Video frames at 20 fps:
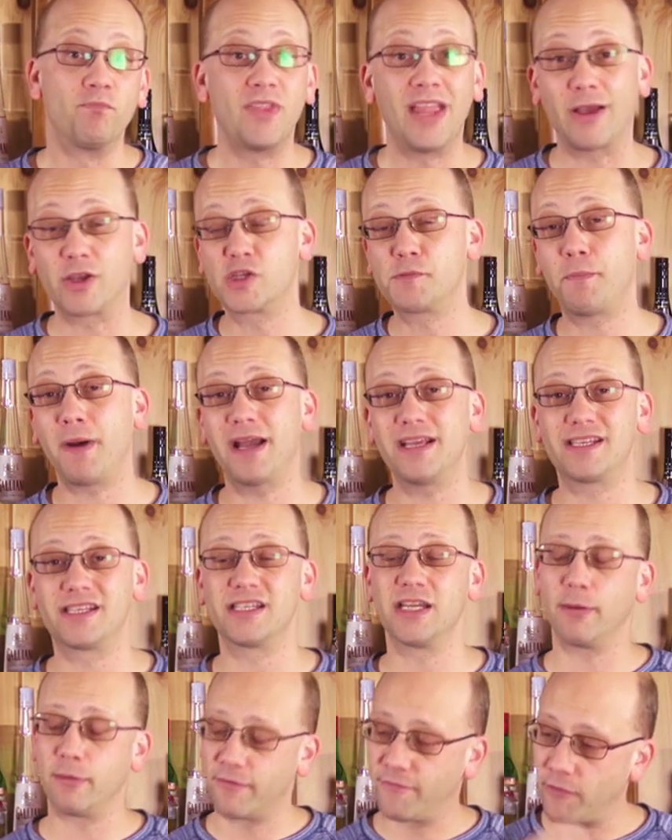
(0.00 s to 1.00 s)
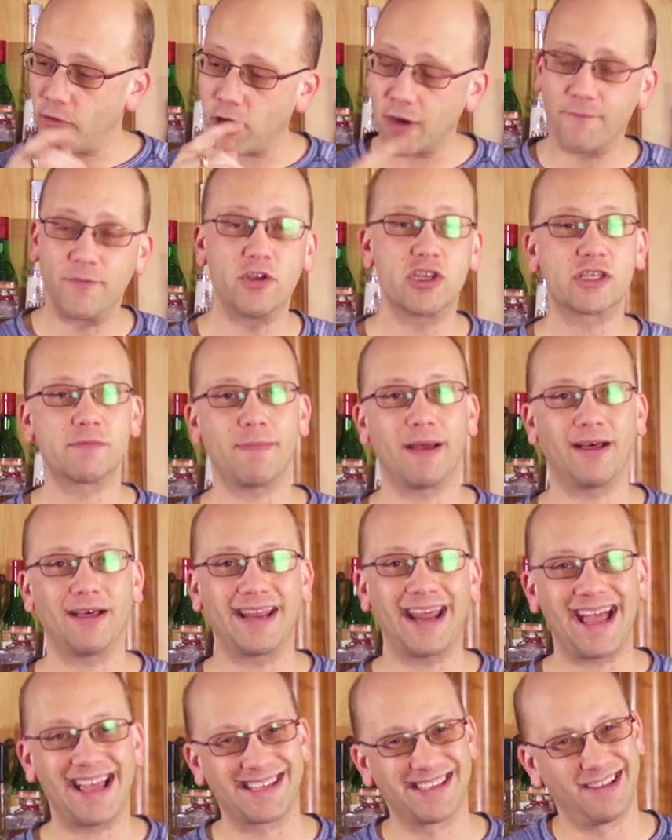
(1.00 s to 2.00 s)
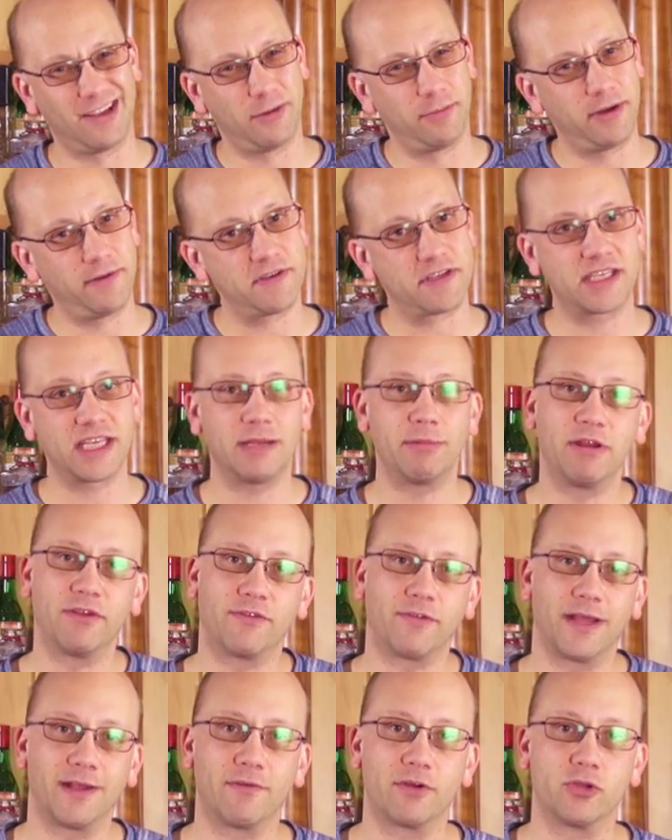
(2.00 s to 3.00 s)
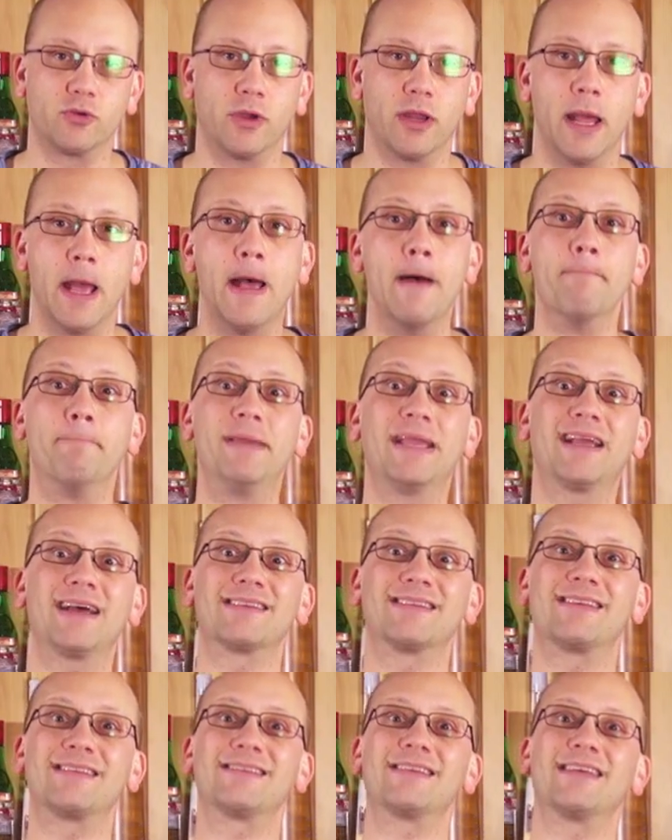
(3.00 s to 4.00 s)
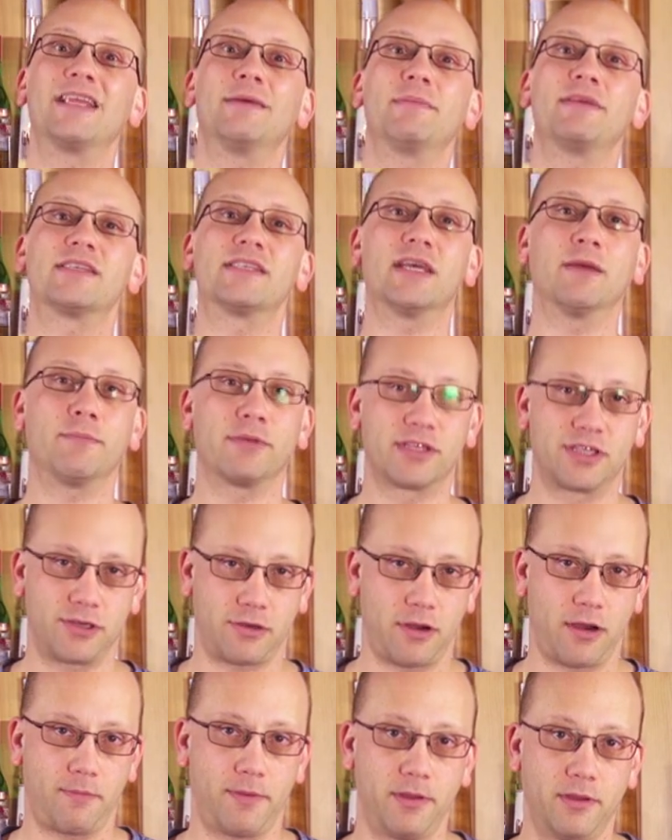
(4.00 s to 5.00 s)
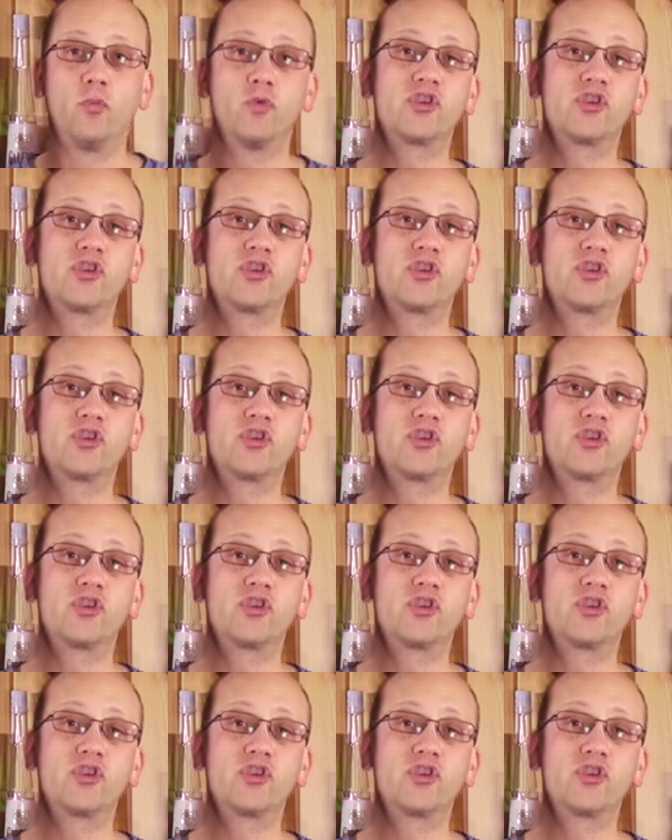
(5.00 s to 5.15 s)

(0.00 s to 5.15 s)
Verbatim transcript: Now, spices number four, if you smell it, has a little bit of a cinnamon flavor to it because it's cinnamon simple syrup.